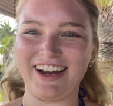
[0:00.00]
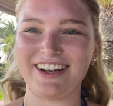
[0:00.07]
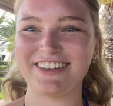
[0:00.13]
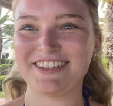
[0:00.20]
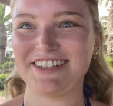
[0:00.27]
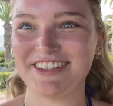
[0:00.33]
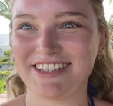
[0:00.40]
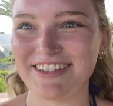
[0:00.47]
I got
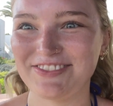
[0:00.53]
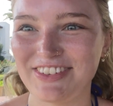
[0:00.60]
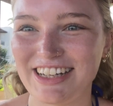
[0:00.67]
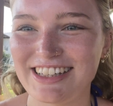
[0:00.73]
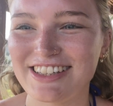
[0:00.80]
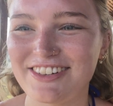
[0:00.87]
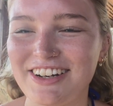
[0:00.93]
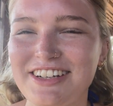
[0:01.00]
two sunbeds,
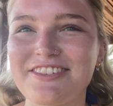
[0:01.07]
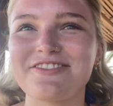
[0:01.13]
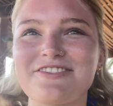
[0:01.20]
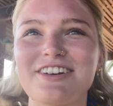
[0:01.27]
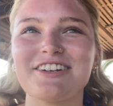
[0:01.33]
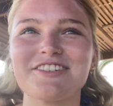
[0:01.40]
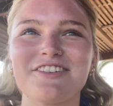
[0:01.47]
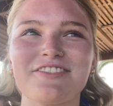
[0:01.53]
so I had to
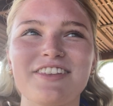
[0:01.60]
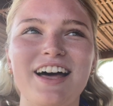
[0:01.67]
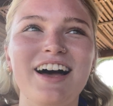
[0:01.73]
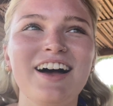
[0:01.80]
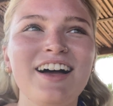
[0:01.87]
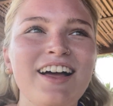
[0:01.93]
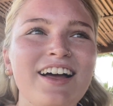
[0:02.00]
rush off there,